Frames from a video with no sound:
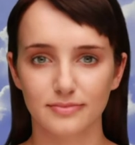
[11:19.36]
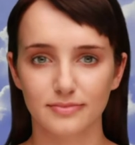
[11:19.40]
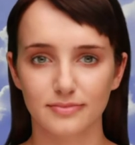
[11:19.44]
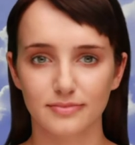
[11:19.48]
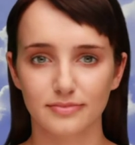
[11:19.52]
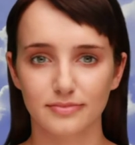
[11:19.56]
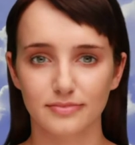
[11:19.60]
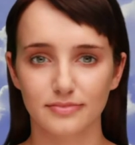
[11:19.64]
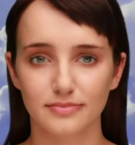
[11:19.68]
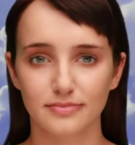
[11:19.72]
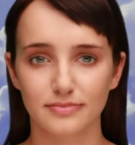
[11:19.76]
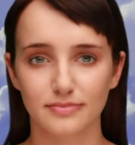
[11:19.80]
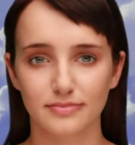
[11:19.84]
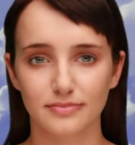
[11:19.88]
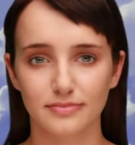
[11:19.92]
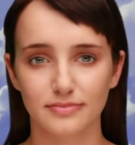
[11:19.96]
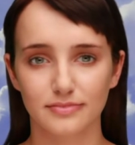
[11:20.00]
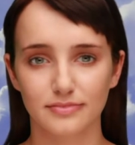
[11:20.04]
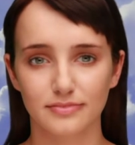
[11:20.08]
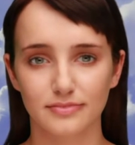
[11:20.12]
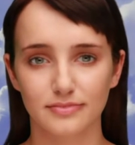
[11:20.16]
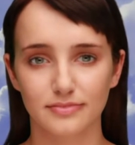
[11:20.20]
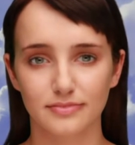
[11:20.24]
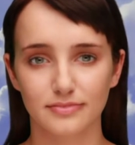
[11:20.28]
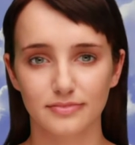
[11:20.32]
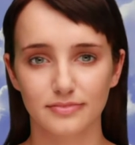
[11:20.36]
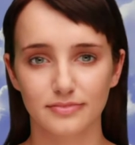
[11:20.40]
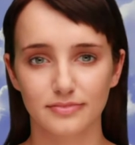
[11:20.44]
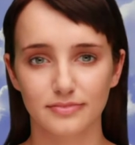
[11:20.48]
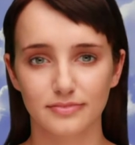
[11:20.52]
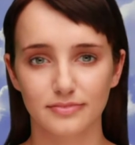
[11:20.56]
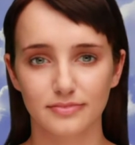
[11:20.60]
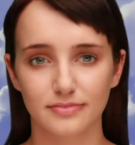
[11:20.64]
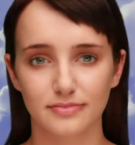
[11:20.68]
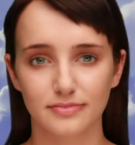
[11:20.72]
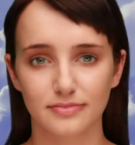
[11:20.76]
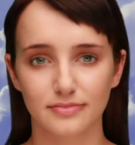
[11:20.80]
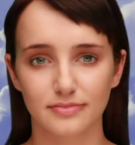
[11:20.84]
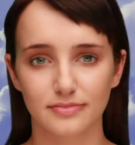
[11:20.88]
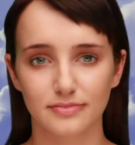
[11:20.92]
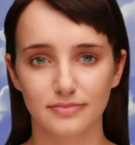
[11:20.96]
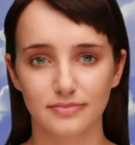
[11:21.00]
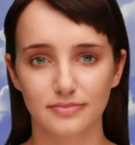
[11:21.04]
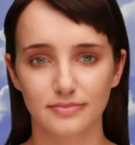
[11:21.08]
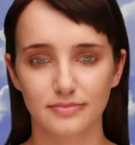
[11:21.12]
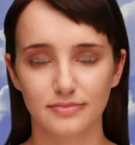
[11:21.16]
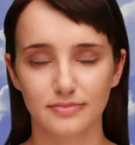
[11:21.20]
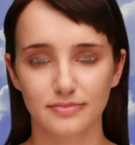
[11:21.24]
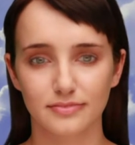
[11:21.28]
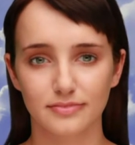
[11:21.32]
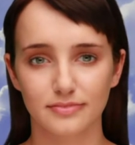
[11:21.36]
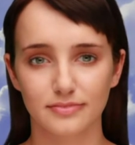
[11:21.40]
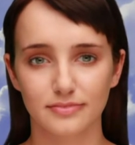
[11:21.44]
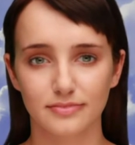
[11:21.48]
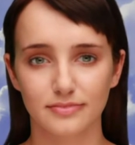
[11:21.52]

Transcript: (silent)